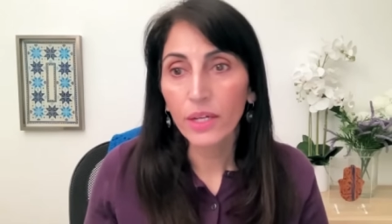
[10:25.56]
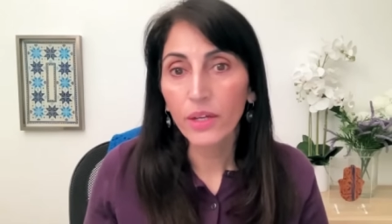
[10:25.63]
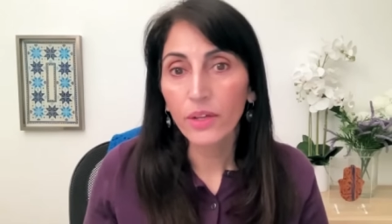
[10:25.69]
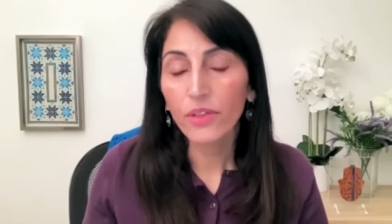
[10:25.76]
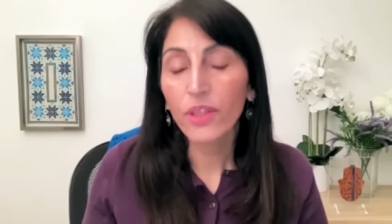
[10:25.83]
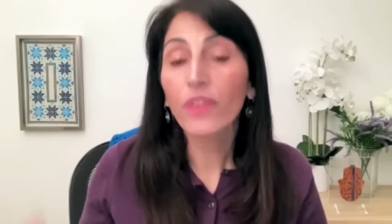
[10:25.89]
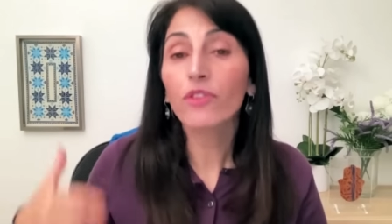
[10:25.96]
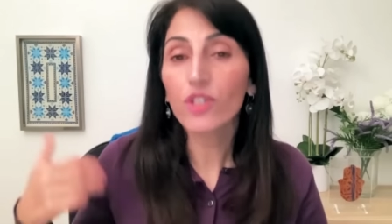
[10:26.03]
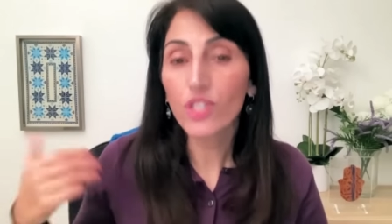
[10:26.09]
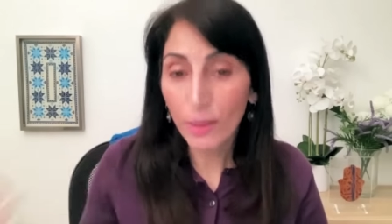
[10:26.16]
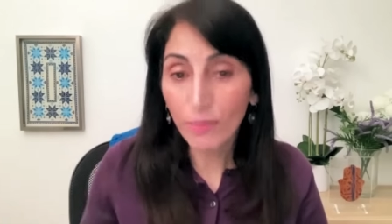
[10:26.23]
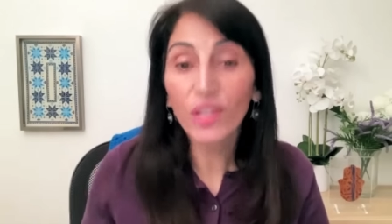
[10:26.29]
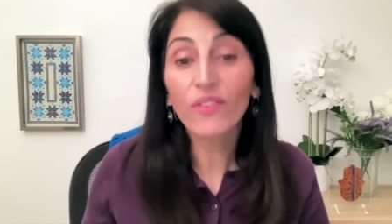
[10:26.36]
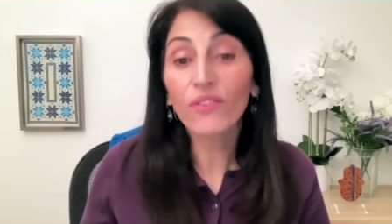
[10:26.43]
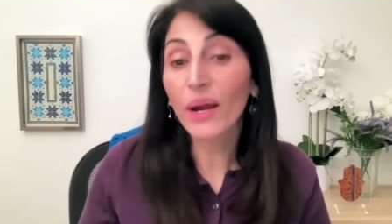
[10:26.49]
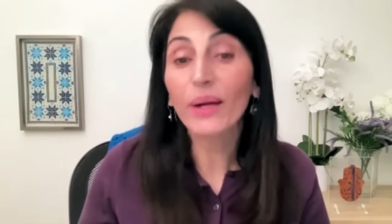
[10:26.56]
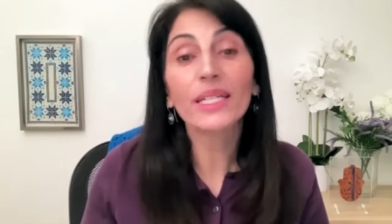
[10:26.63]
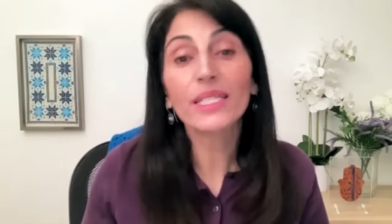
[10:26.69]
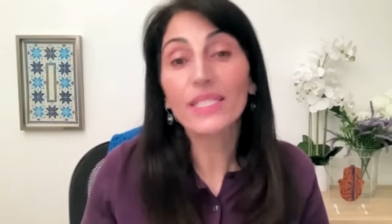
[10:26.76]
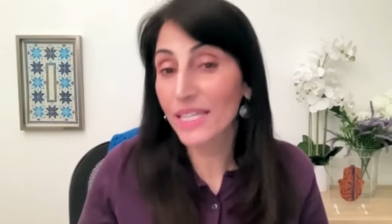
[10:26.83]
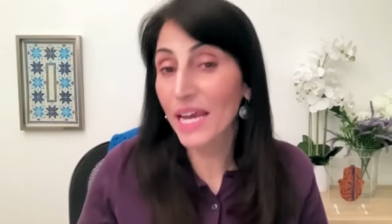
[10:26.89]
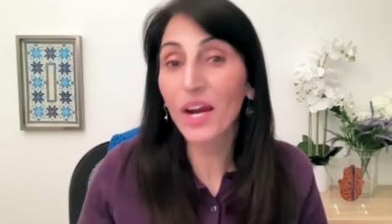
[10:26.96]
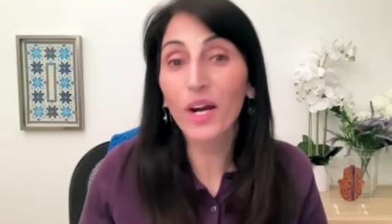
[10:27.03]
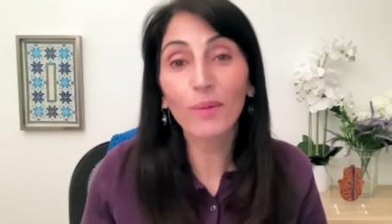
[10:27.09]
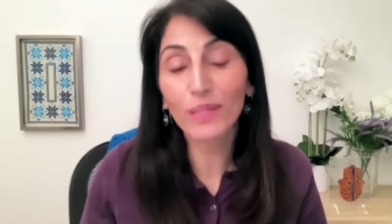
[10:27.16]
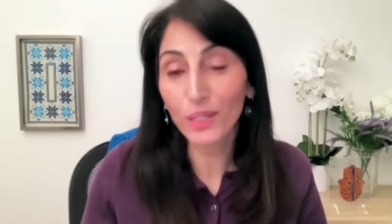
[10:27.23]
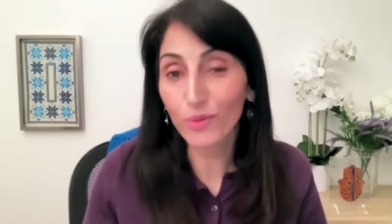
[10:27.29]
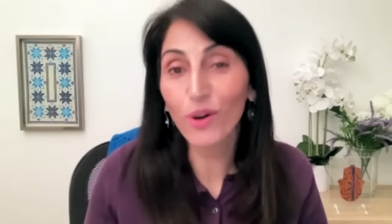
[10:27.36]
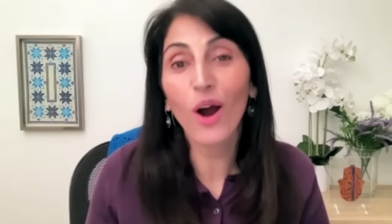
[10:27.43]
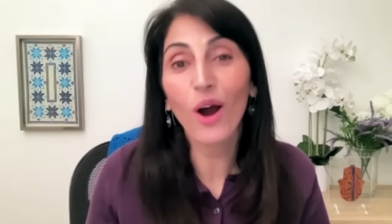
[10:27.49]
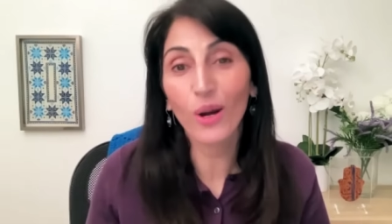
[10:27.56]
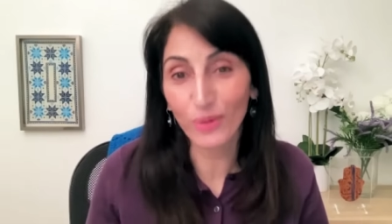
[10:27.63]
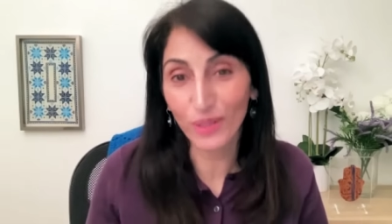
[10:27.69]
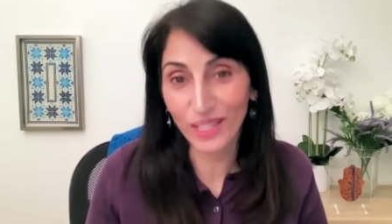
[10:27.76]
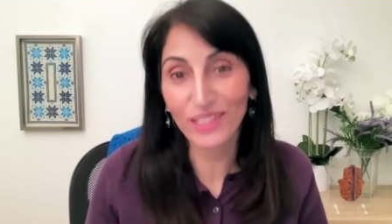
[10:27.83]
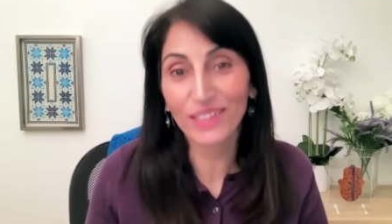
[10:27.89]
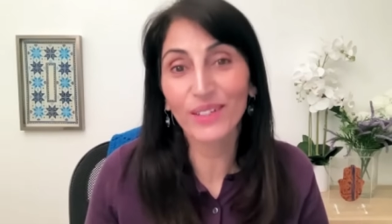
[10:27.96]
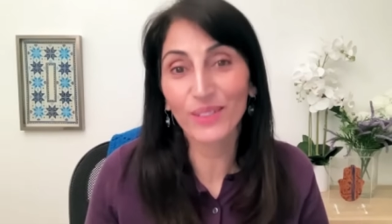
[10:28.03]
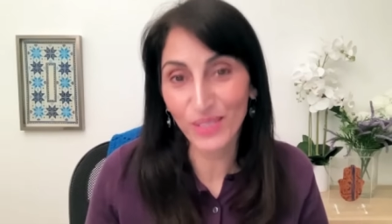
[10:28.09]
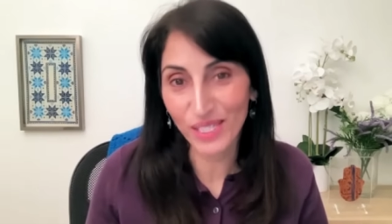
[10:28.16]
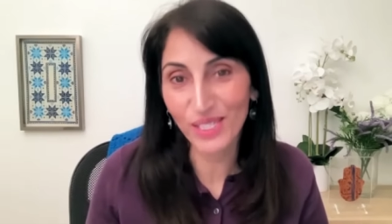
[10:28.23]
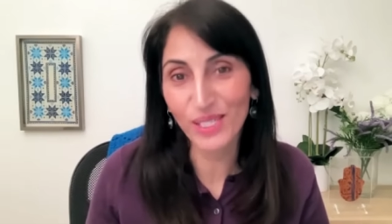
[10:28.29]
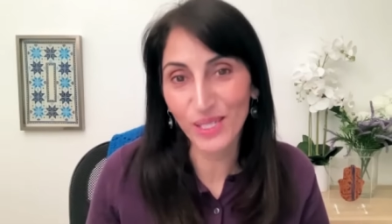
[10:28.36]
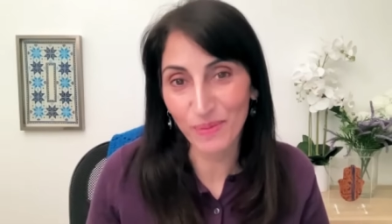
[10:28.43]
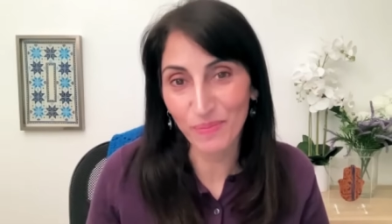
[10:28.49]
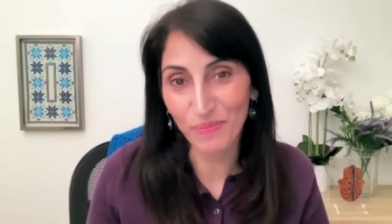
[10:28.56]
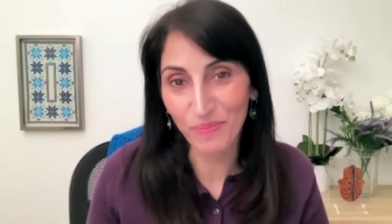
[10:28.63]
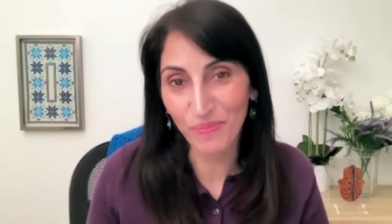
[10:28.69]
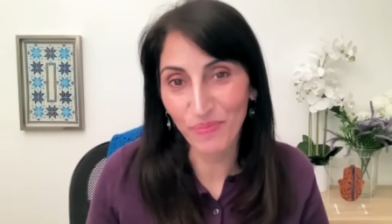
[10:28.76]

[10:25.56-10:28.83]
then there's something very terribly wrong with the legal system.